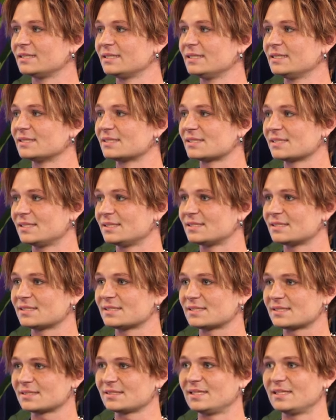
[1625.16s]

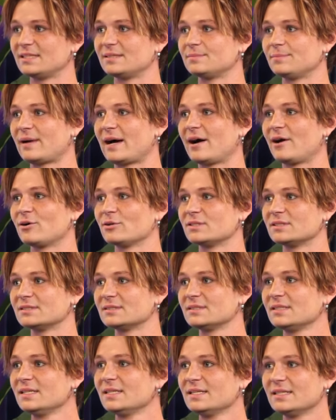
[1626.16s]
is in Powell and
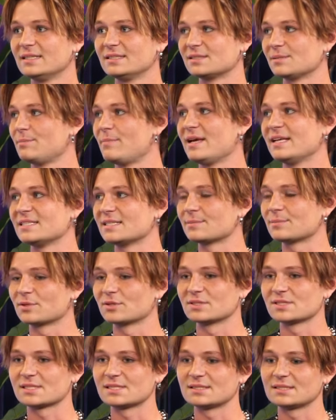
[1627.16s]
is an amazing
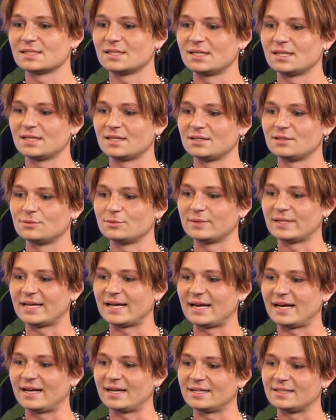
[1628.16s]
person. We
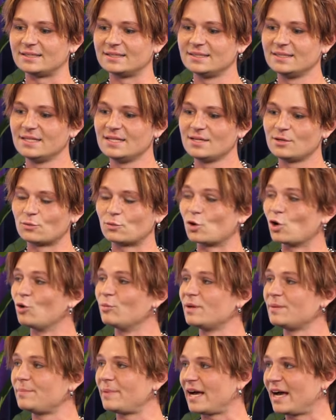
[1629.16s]
had
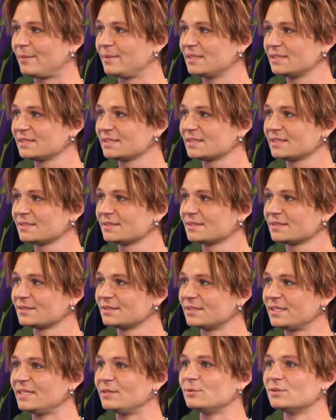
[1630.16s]
Roman Pabich.
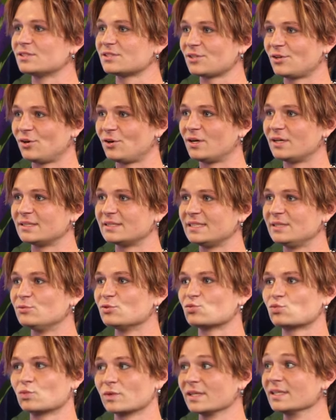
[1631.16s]
He was
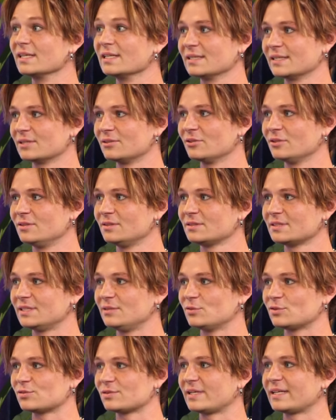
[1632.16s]
really little. He
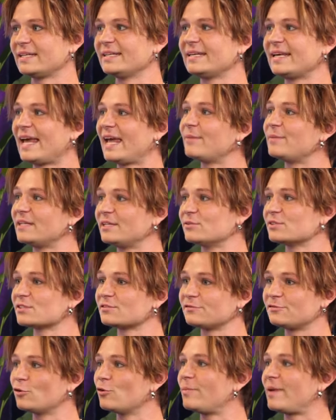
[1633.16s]
was like, he came and he was in
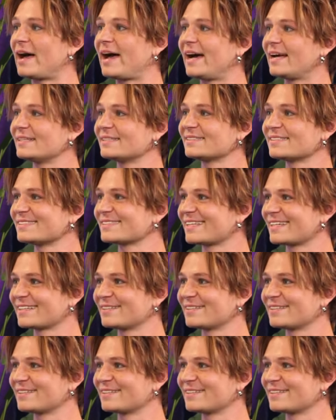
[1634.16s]
full pads, and it's